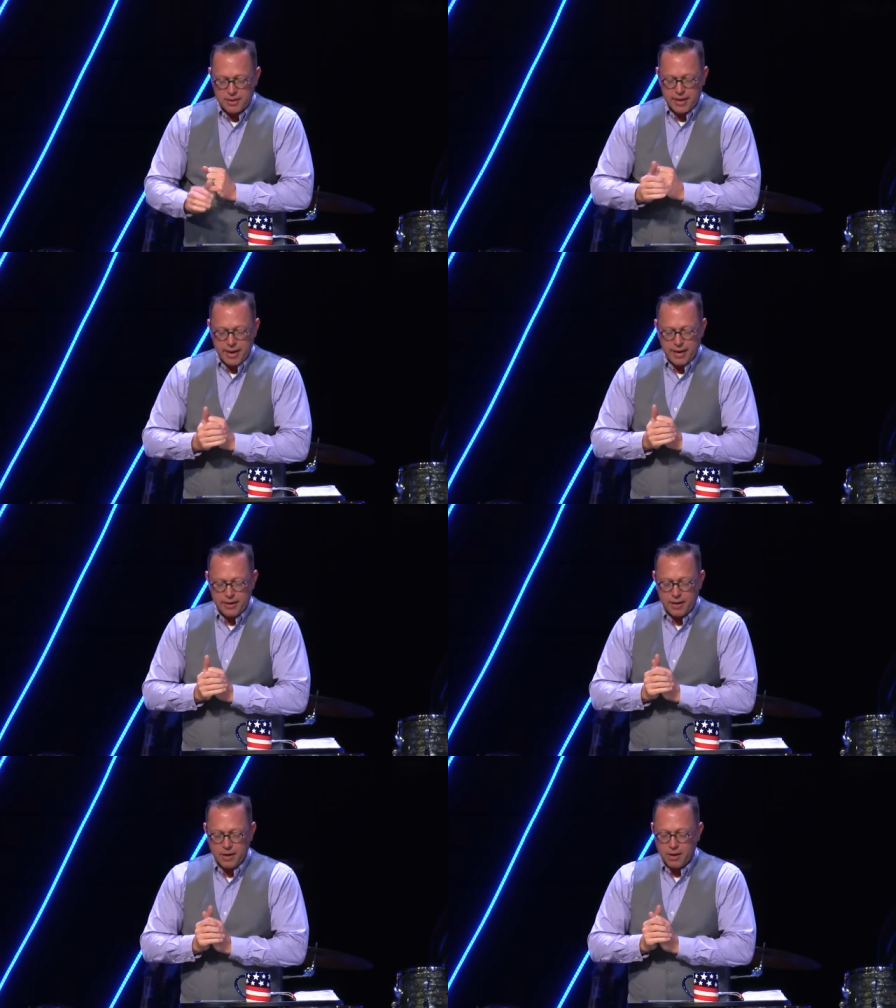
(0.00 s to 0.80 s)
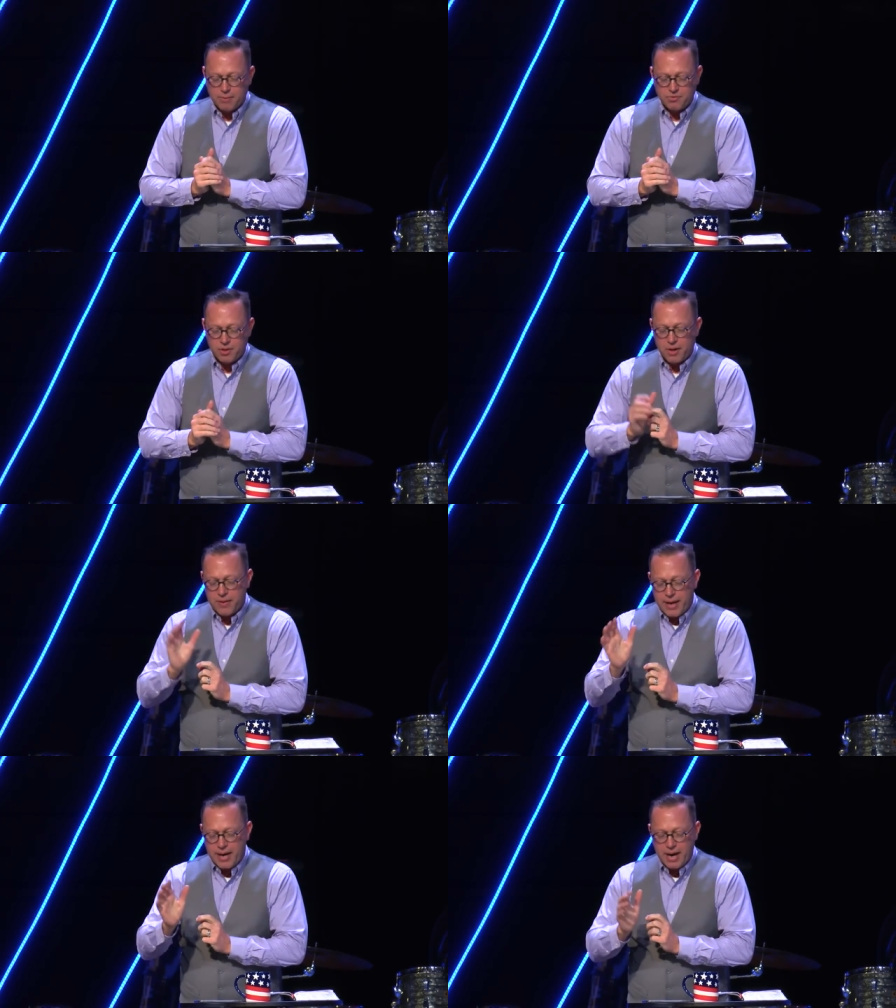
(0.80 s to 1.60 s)
and or I'm sorry,
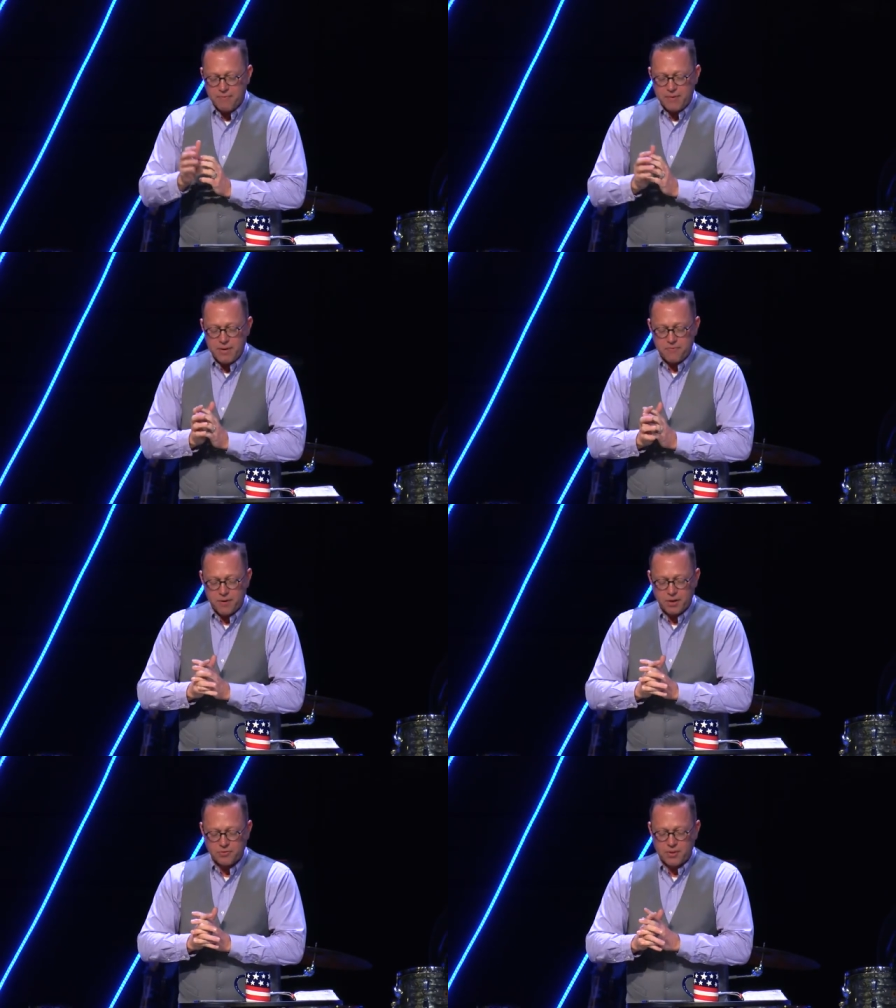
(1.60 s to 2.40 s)
the NIV first,